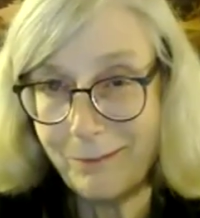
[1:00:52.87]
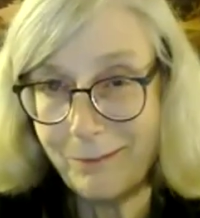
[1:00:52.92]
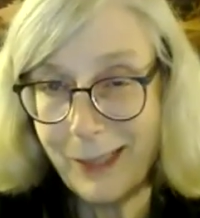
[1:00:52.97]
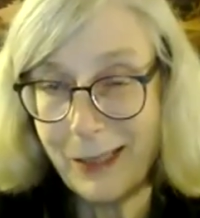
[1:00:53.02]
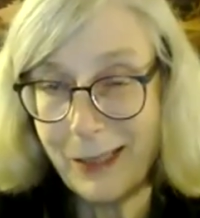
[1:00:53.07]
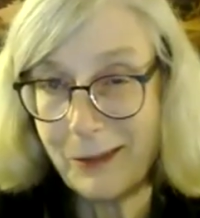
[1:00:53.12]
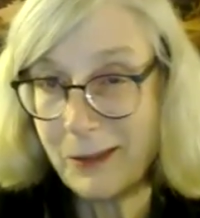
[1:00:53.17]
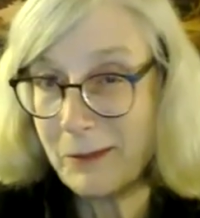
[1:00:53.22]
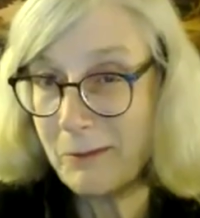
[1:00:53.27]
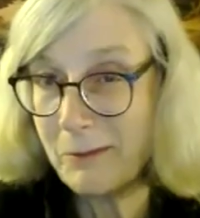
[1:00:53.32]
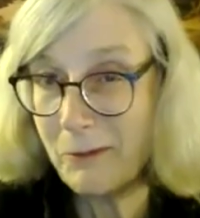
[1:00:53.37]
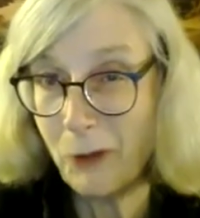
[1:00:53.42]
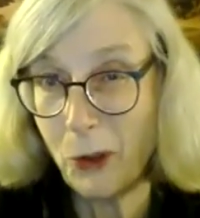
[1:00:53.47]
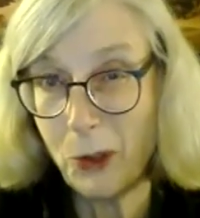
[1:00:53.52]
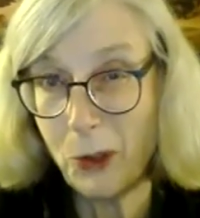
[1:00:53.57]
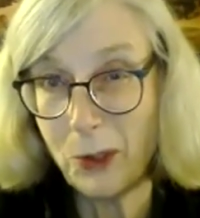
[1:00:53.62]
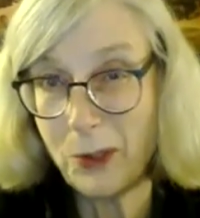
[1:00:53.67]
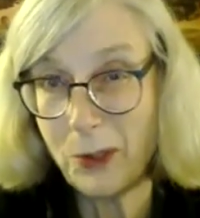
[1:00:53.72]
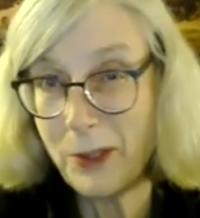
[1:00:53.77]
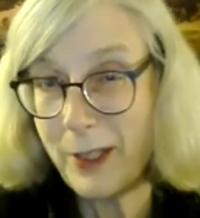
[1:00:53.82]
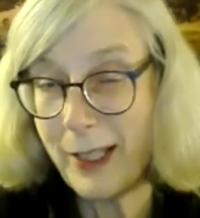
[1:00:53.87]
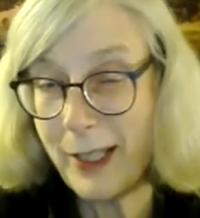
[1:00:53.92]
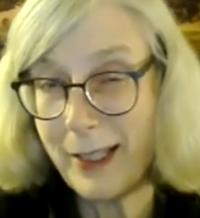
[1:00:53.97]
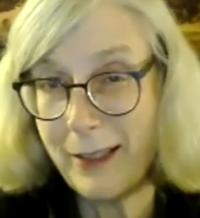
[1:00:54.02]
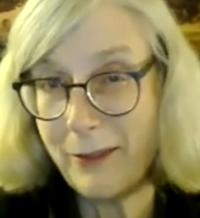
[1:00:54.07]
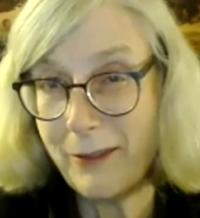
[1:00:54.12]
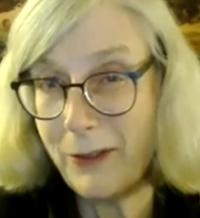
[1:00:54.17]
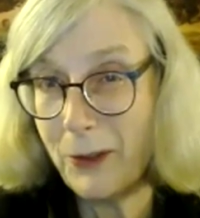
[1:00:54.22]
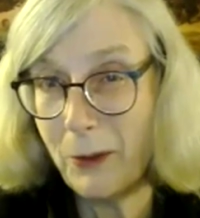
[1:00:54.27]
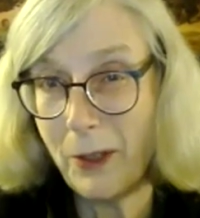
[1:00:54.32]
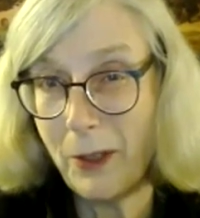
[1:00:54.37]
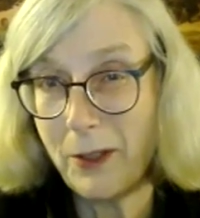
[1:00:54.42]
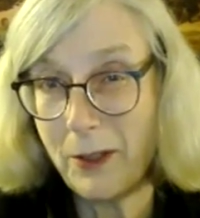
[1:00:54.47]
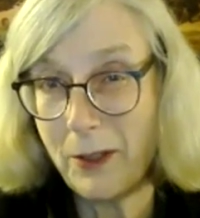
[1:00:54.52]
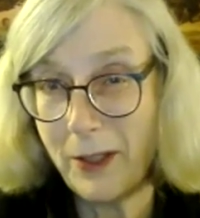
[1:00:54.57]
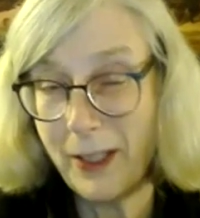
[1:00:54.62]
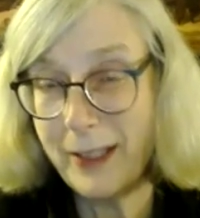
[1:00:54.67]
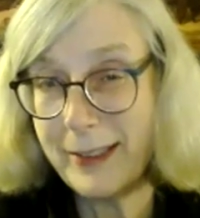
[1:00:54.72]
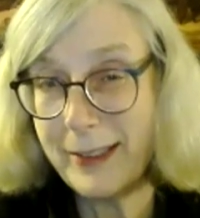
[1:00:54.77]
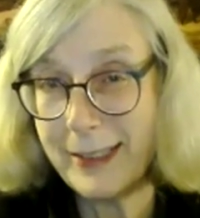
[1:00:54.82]
you know voles and a few other
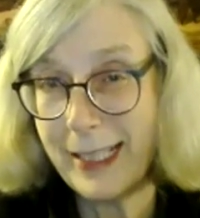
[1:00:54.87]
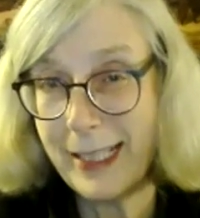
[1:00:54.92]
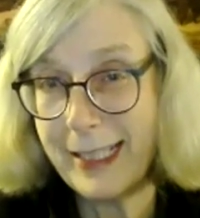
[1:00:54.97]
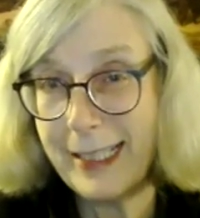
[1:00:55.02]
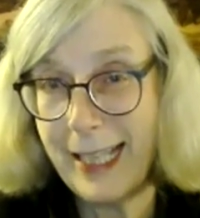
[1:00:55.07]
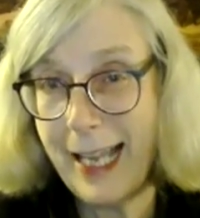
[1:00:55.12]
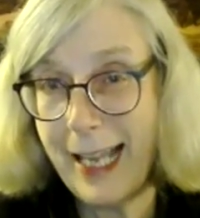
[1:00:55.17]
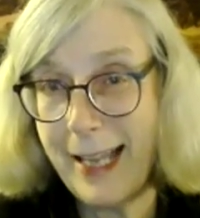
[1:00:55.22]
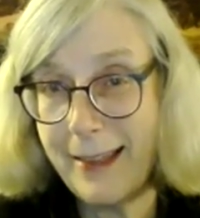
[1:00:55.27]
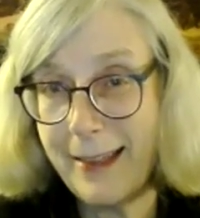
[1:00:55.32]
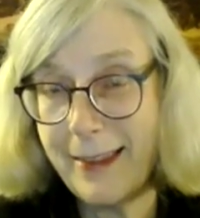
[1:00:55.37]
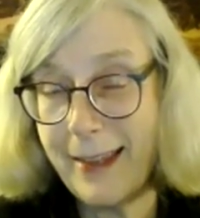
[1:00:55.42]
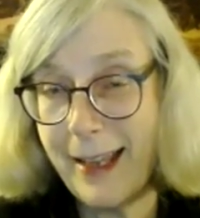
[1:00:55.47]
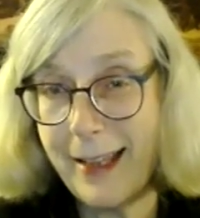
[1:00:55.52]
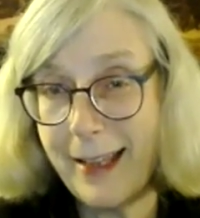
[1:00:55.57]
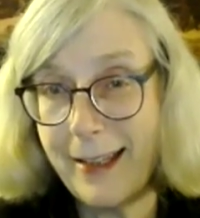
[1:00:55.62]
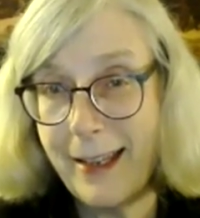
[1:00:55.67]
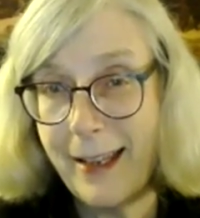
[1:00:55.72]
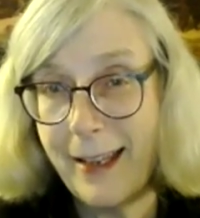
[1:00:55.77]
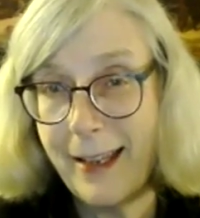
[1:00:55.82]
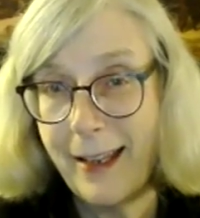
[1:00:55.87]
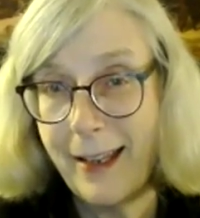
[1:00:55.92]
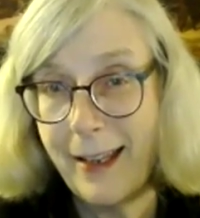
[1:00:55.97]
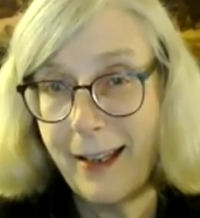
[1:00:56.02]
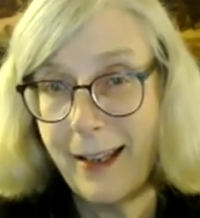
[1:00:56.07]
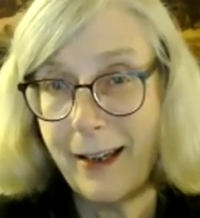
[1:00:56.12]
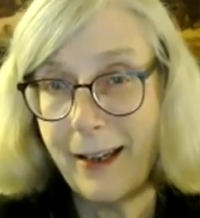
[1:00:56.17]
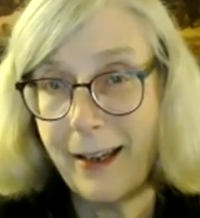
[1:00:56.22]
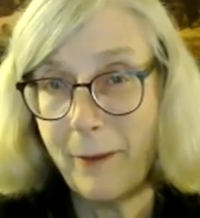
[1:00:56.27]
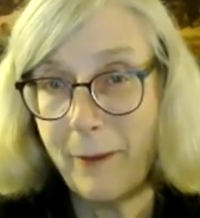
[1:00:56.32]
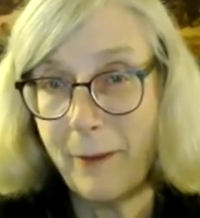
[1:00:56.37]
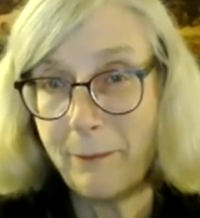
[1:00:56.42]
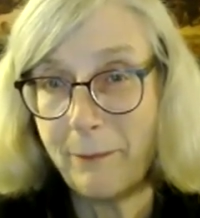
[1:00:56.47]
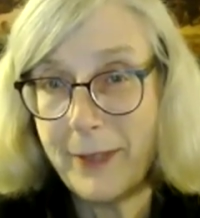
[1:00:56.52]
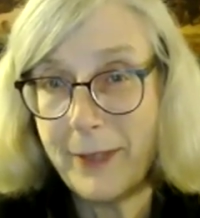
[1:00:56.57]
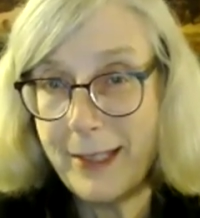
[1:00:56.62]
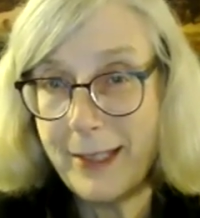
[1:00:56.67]
things like that that um,